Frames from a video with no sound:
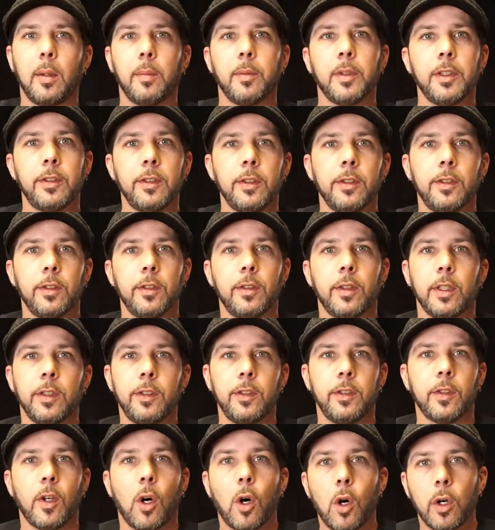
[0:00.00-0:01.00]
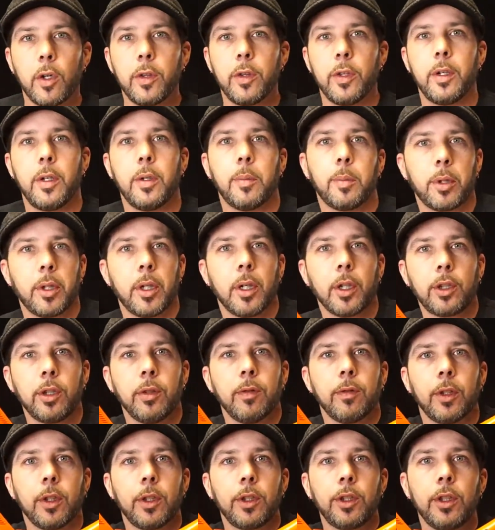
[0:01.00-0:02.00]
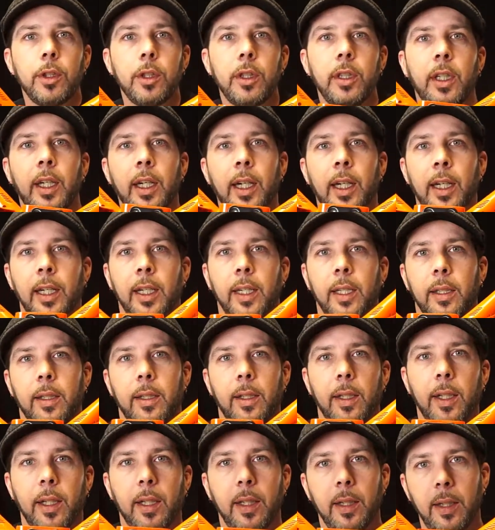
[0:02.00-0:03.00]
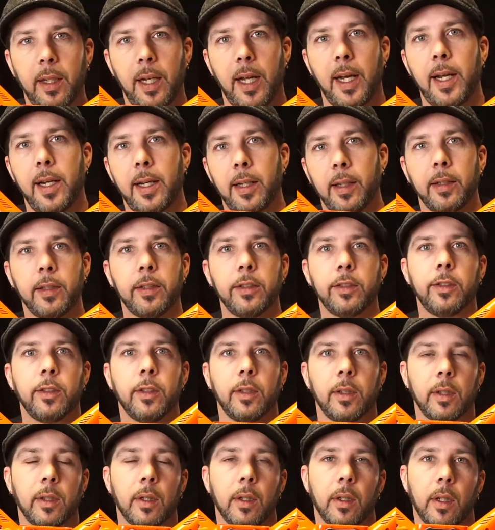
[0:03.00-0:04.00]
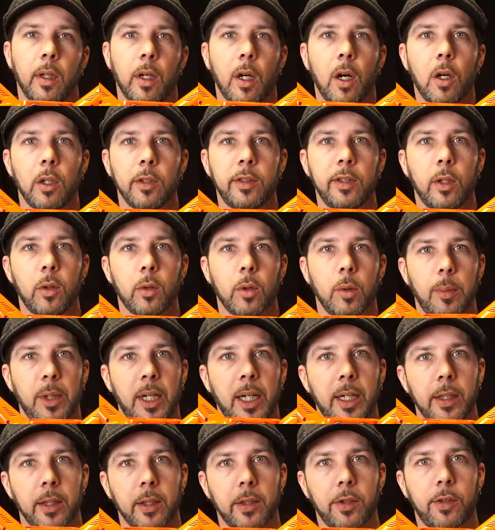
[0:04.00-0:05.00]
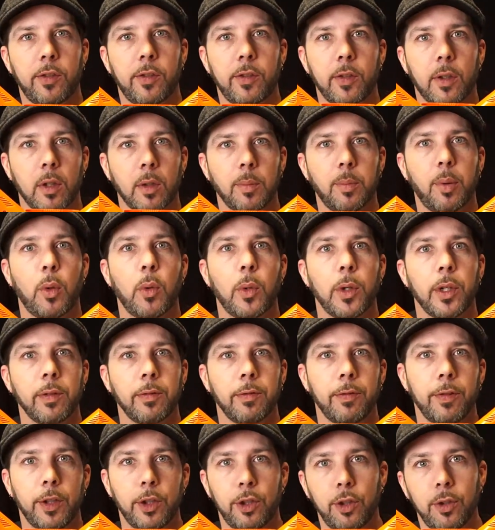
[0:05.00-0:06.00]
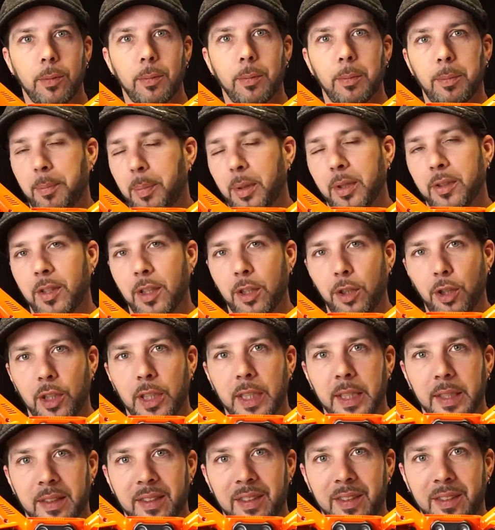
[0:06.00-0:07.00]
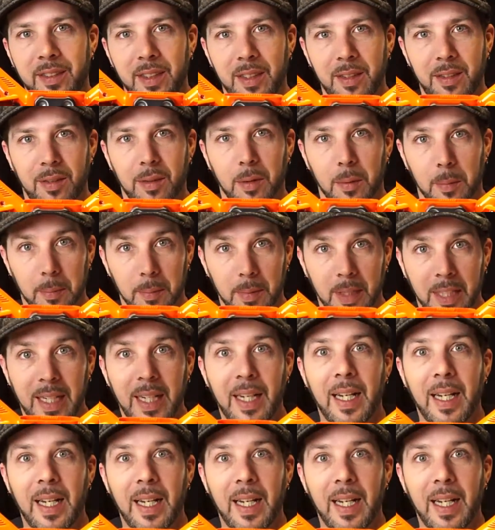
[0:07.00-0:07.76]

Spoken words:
this is on the production version. It has Autel Robotics StarPoint Vision Positioning System.